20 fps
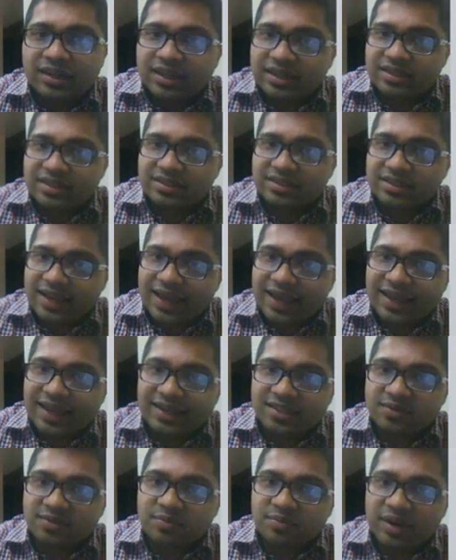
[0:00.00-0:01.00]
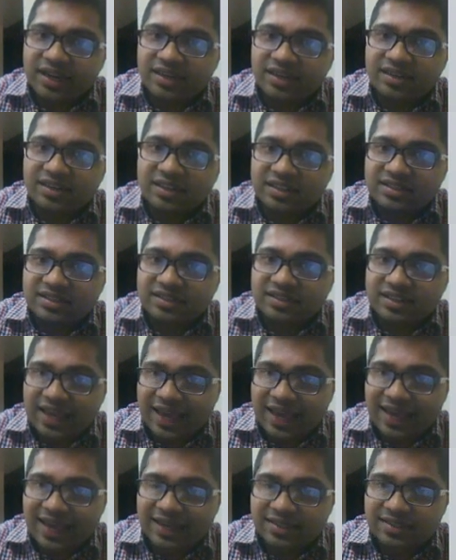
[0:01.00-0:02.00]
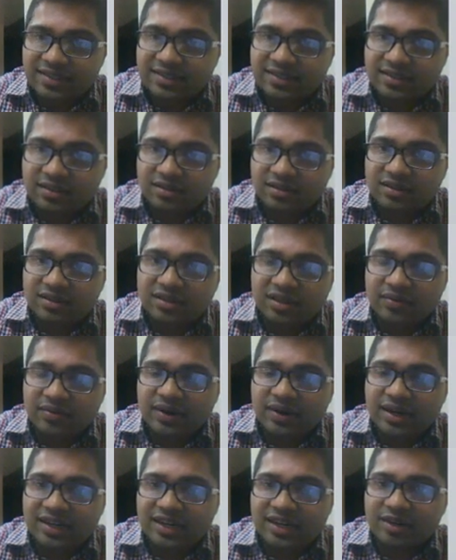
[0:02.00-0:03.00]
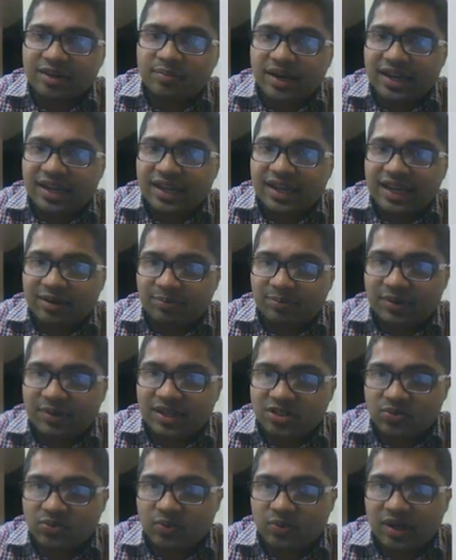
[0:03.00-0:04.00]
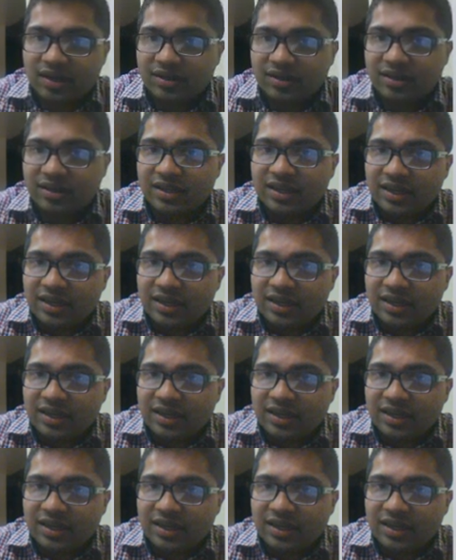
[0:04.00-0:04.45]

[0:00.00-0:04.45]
is X minus X divided by N plus 1.